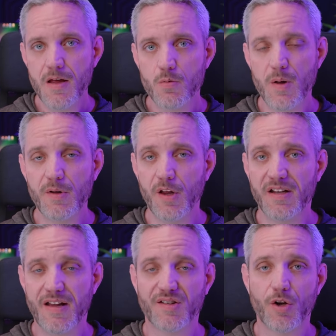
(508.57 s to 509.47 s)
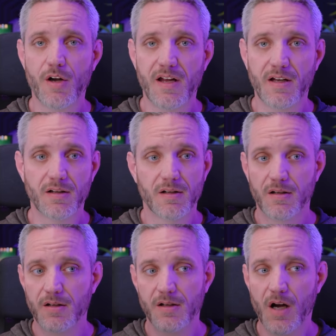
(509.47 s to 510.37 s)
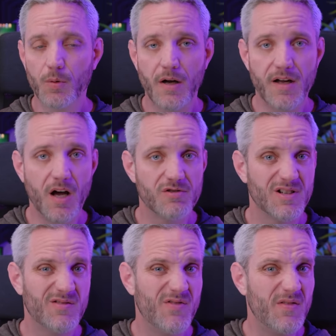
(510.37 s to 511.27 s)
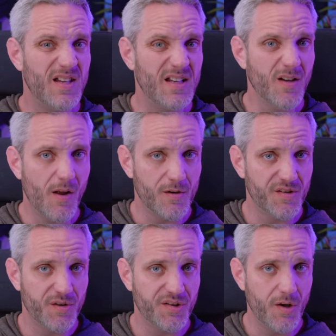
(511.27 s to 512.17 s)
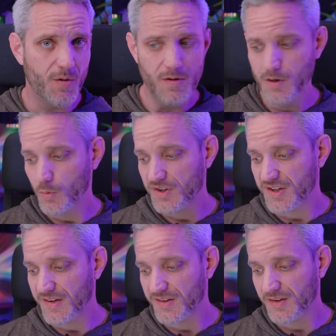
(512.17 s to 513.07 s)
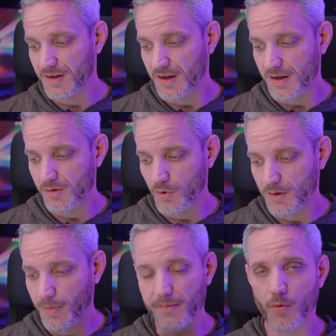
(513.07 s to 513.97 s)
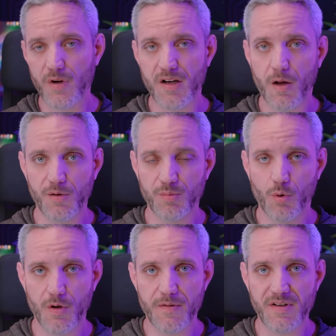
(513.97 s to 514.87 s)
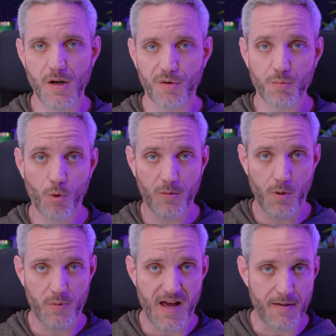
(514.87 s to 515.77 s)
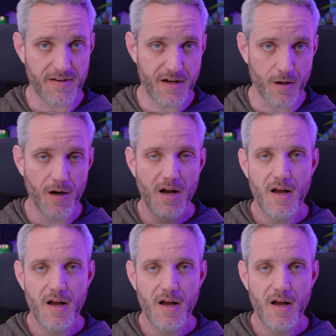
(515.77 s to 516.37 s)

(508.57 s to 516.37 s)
we'd be looking at starting around $115 or so, which is uh, about $40 more, $50 more than what we have here.